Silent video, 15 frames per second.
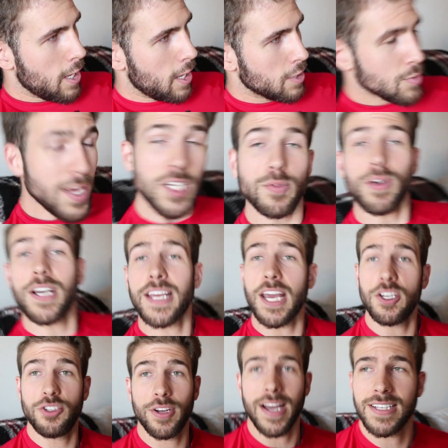So I just wanted to
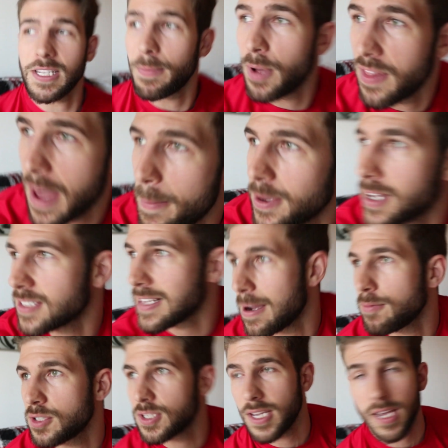catch you guys up on that because that
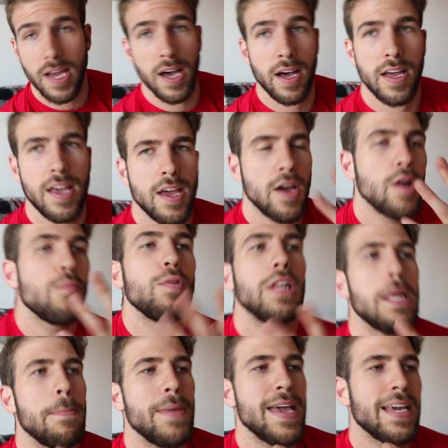was a
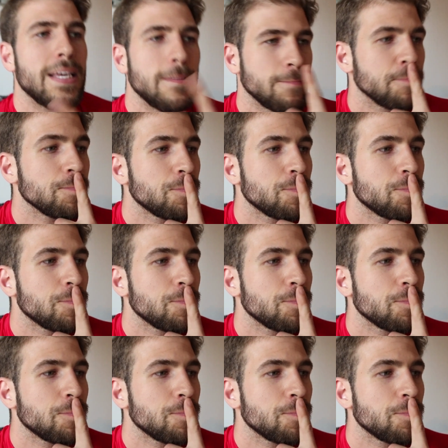really big